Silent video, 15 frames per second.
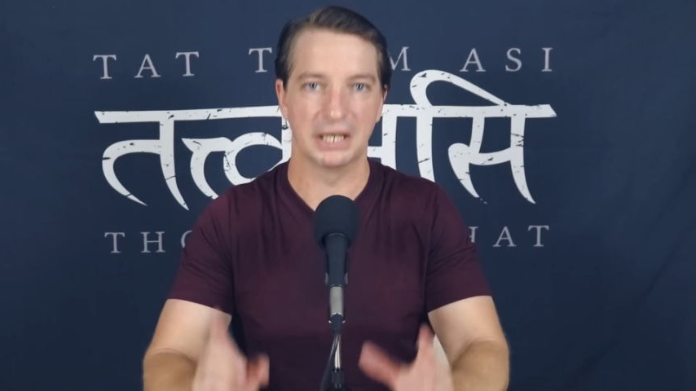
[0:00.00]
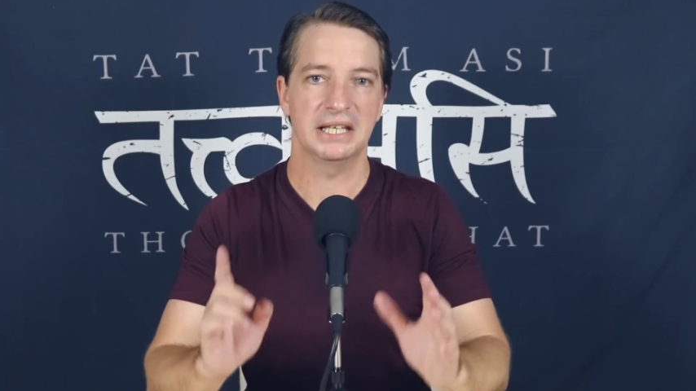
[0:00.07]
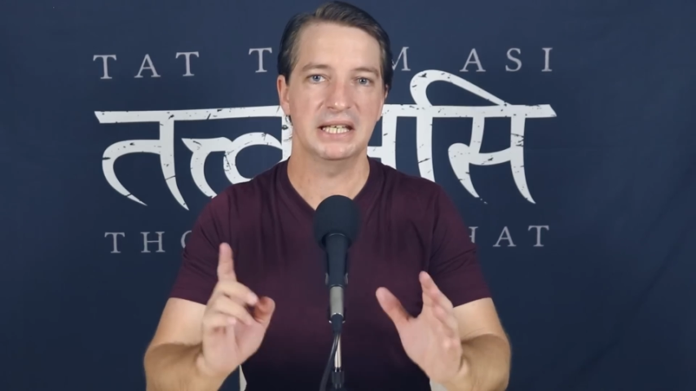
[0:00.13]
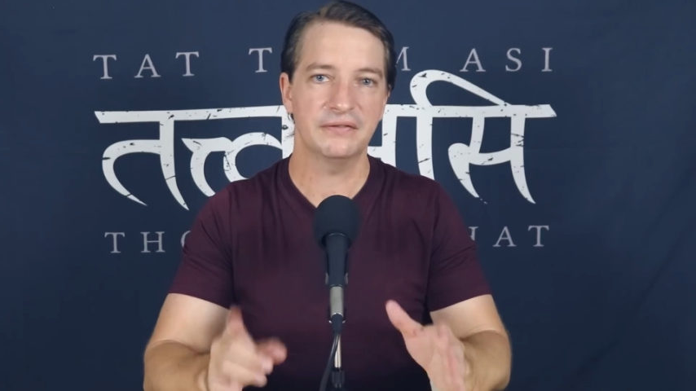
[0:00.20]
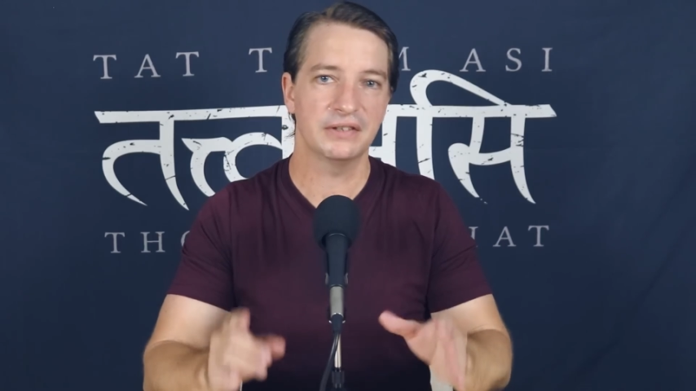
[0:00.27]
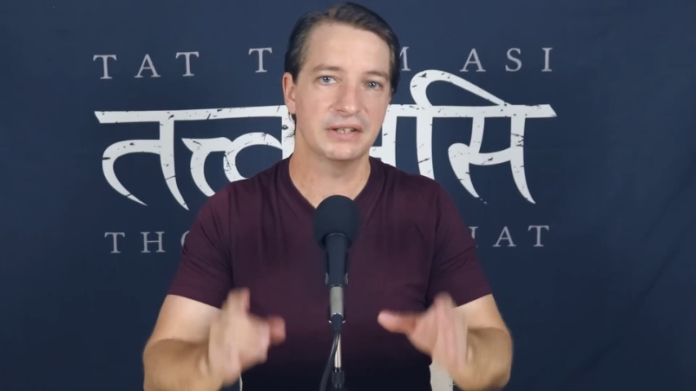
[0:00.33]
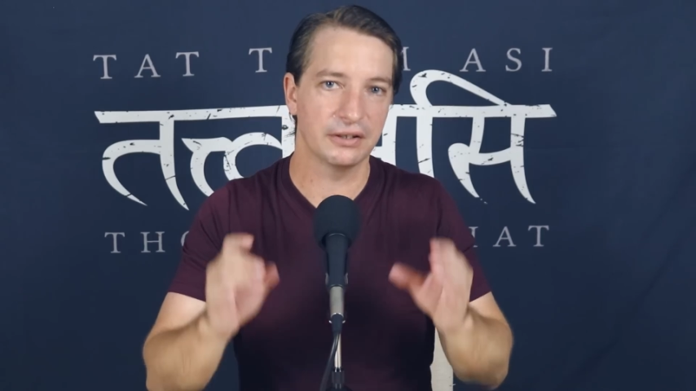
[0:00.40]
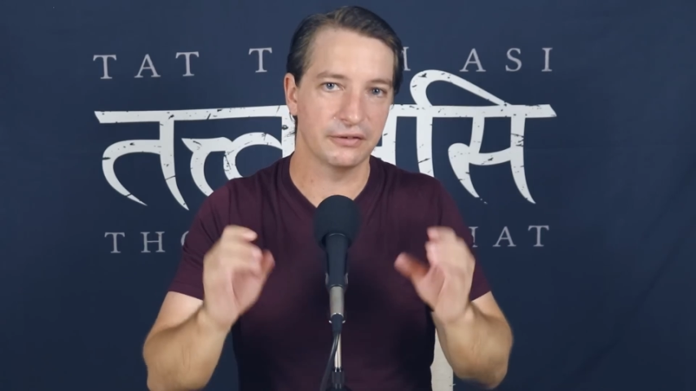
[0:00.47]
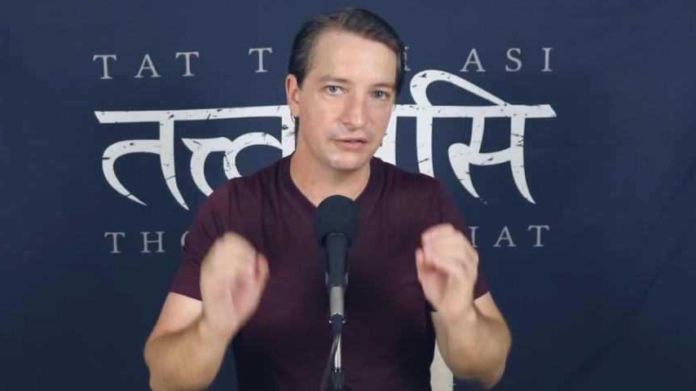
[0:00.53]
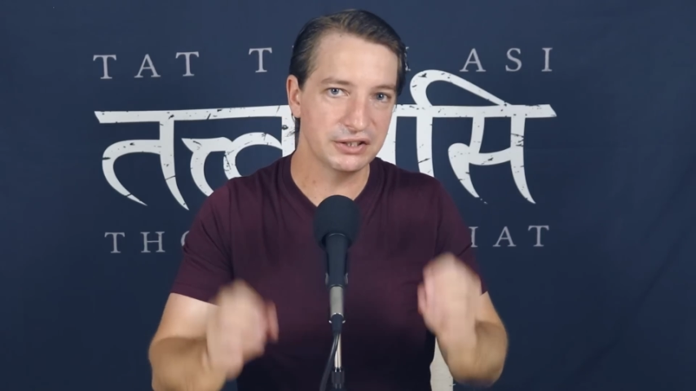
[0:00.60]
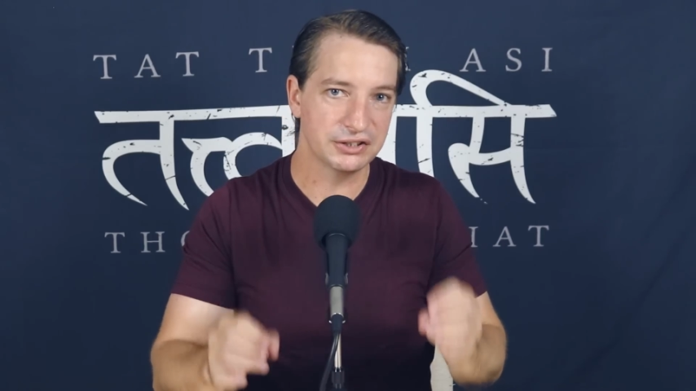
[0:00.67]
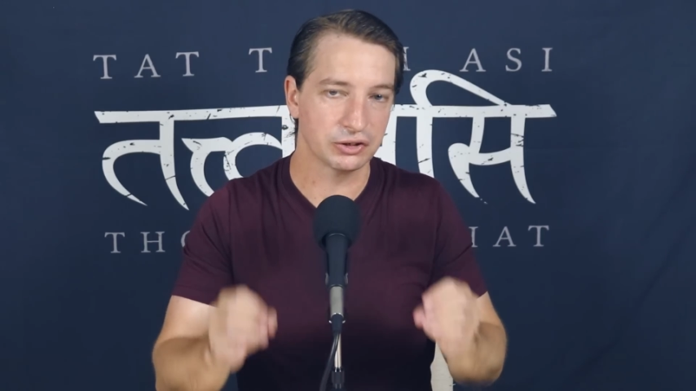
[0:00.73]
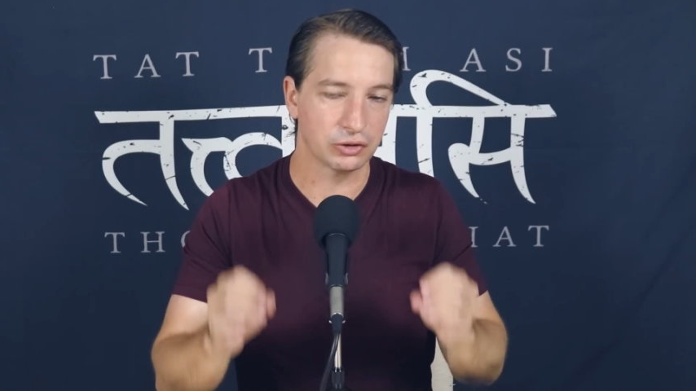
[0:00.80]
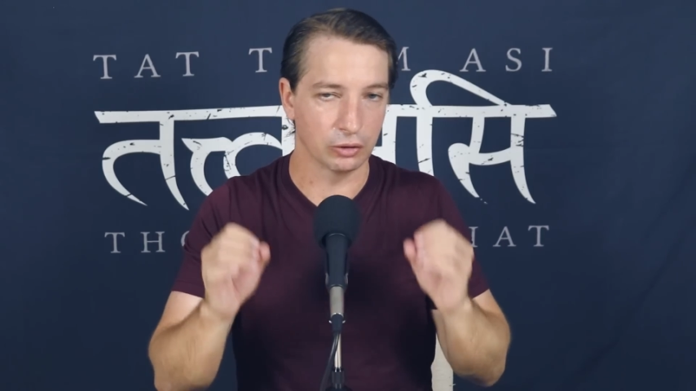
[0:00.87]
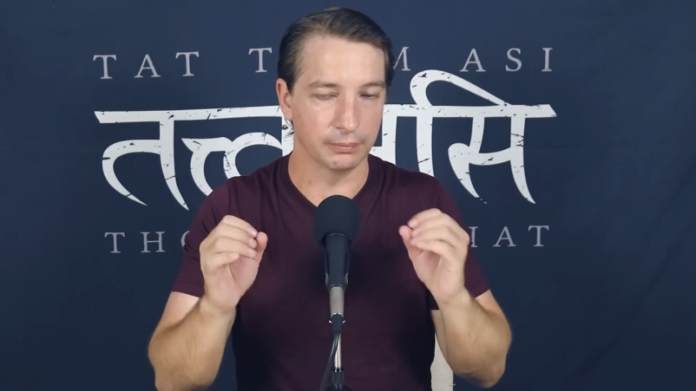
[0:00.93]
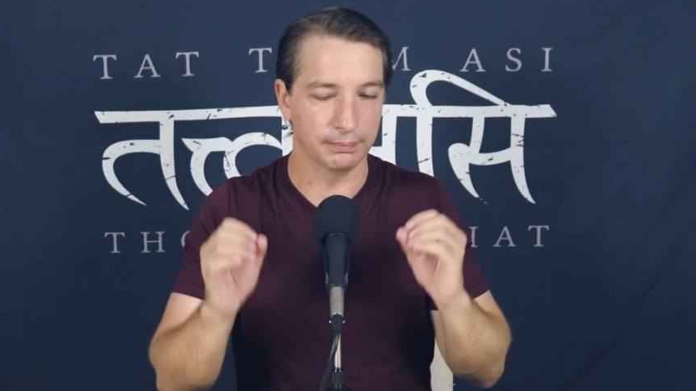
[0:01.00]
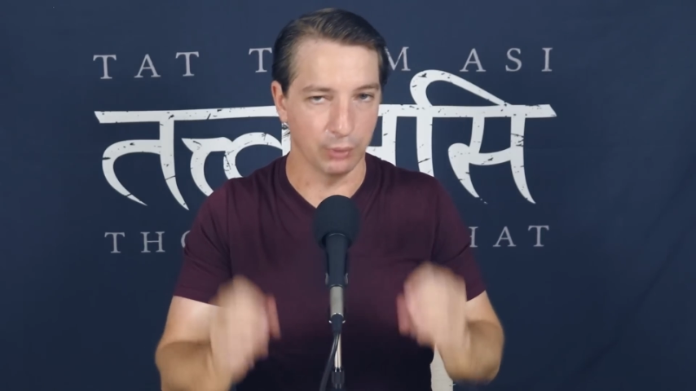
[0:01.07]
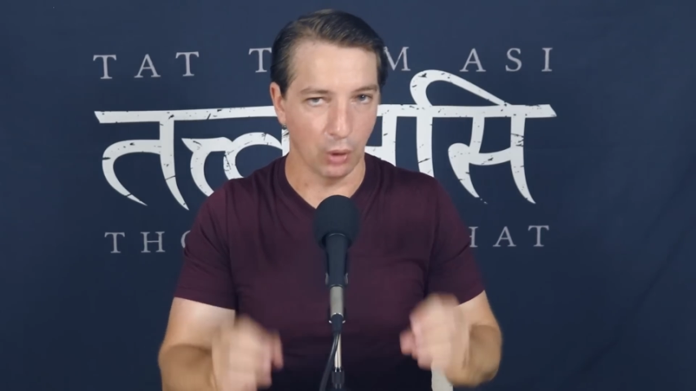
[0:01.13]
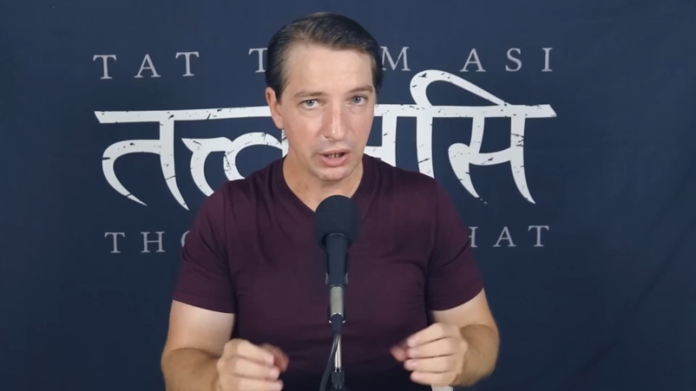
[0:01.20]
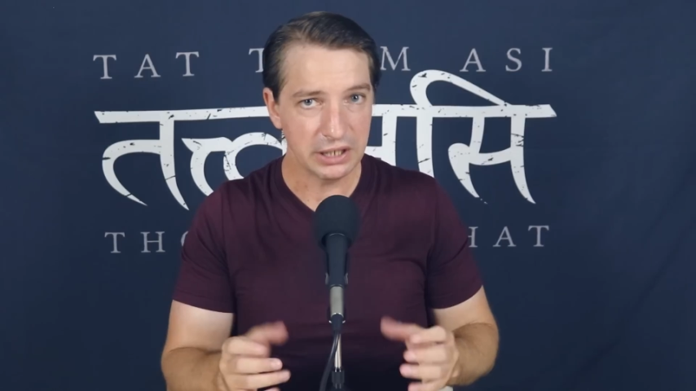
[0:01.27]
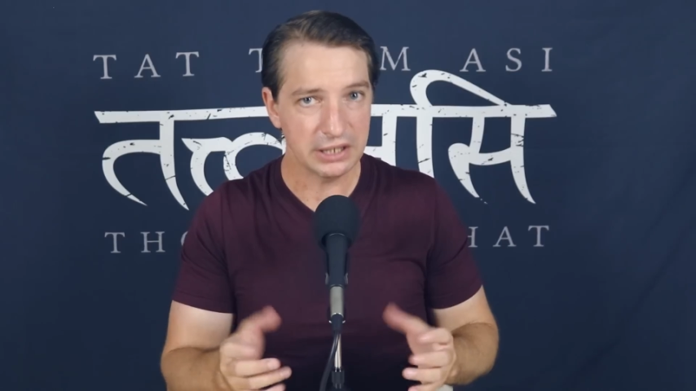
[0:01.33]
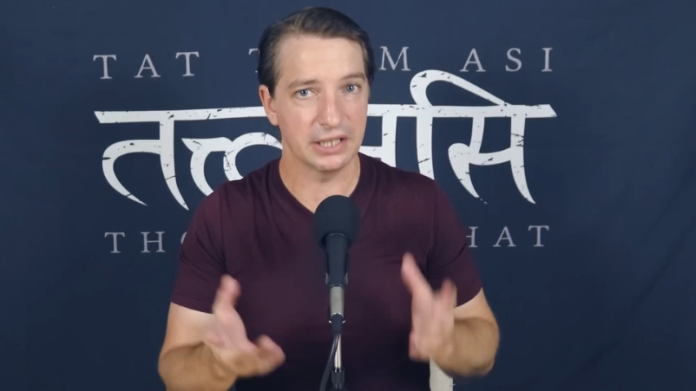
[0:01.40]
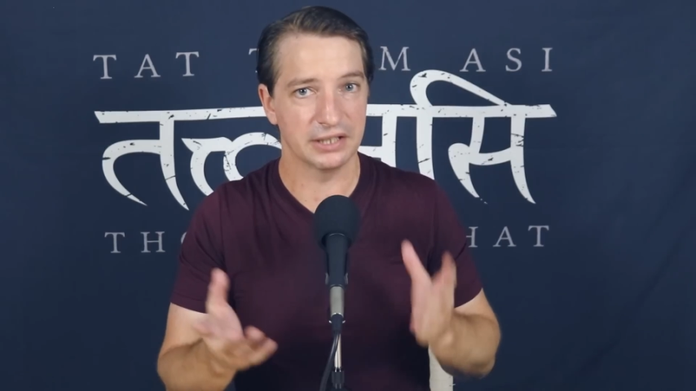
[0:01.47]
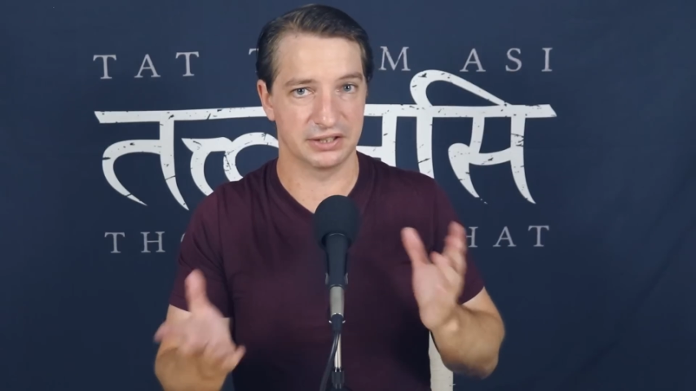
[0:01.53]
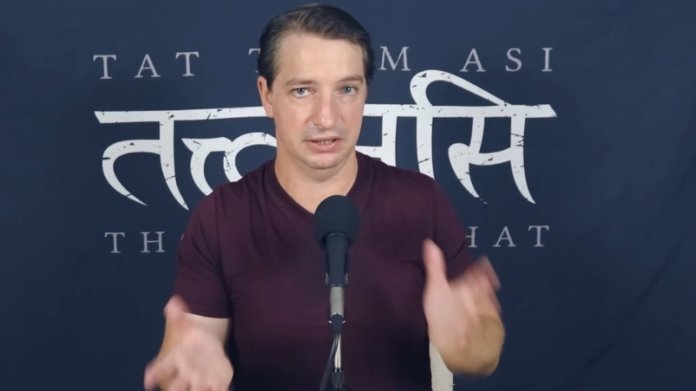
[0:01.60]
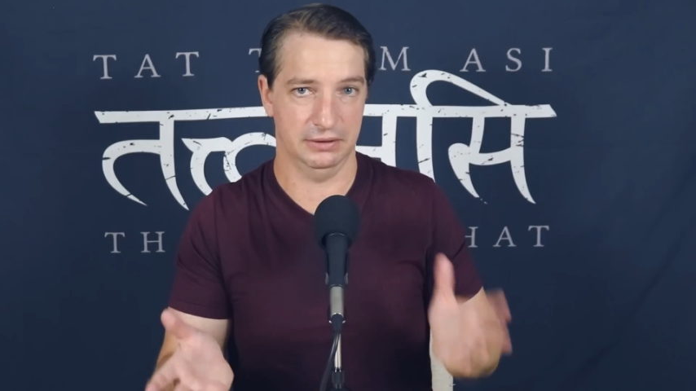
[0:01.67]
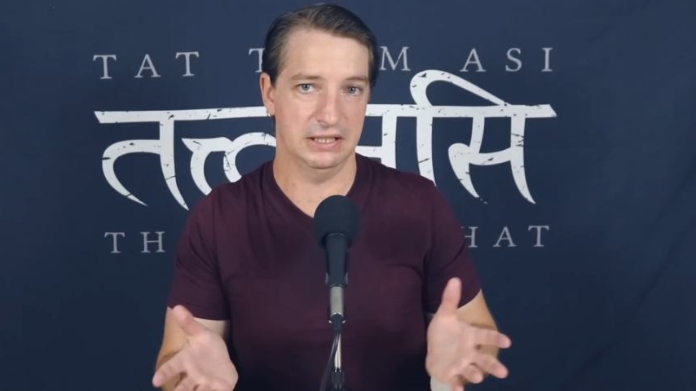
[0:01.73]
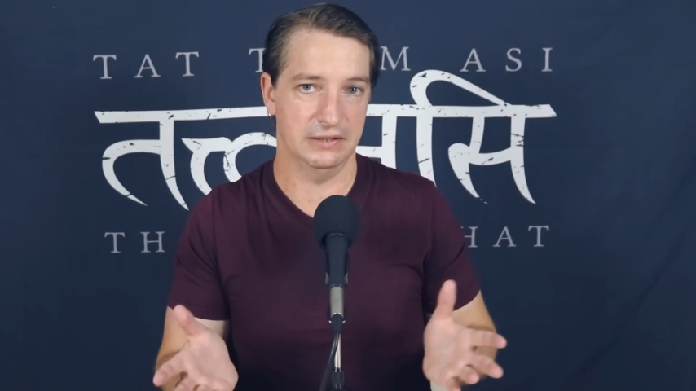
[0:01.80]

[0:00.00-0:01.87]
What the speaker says: even the physical body doesn't